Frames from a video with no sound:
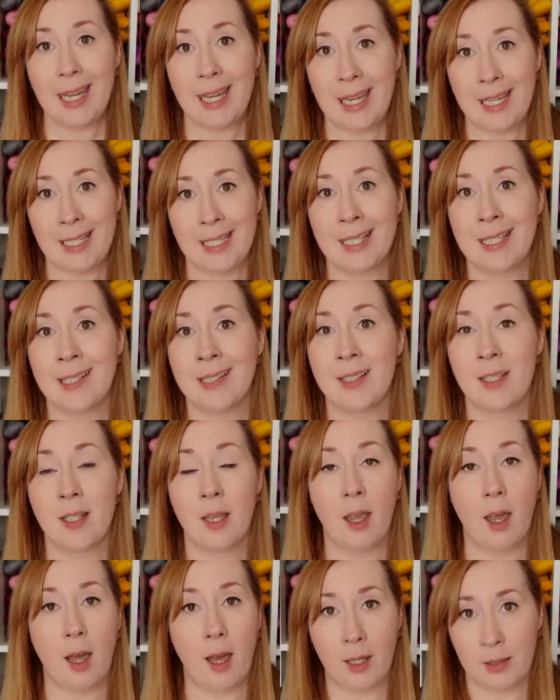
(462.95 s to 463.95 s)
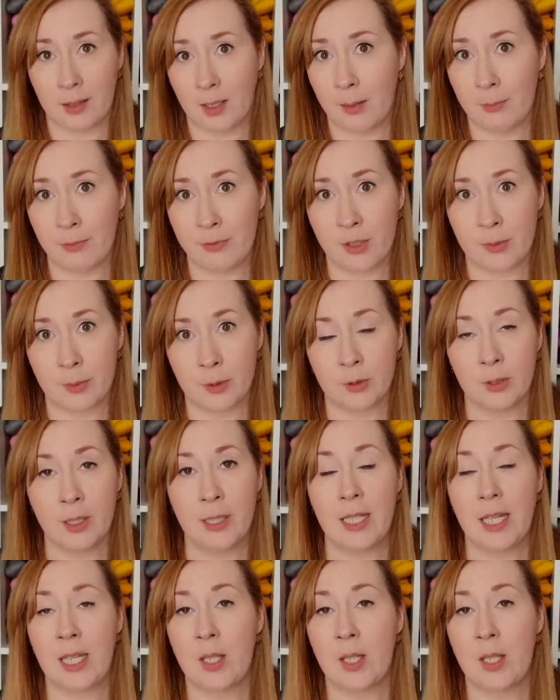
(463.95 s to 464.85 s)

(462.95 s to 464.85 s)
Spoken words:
It is uncomfortable.